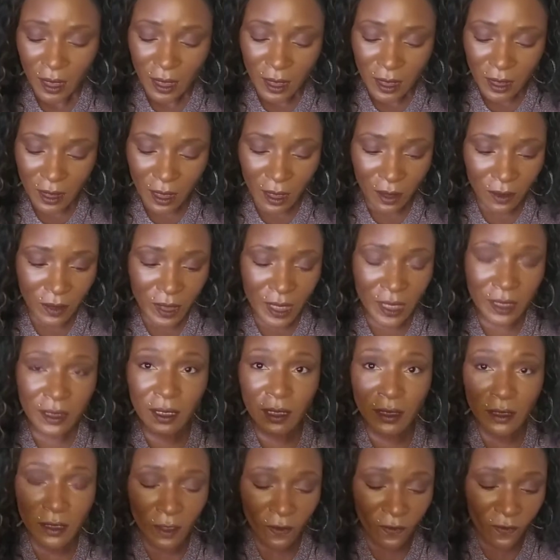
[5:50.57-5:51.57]
So it's
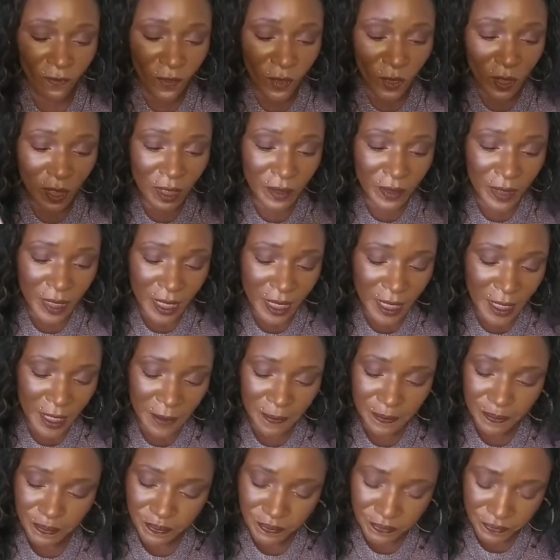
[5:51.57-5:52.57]
a
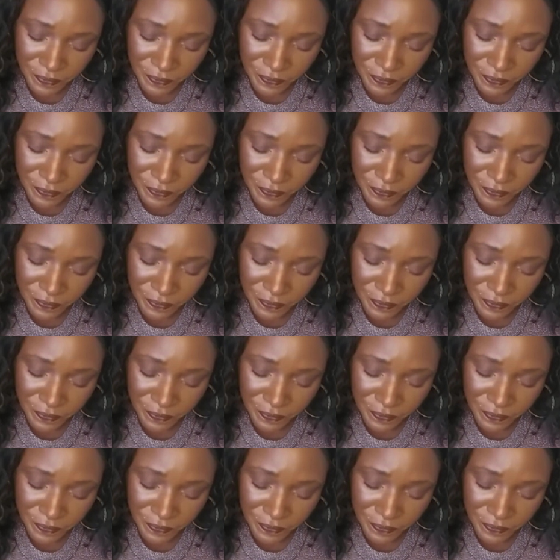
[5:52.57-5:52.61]
Sephora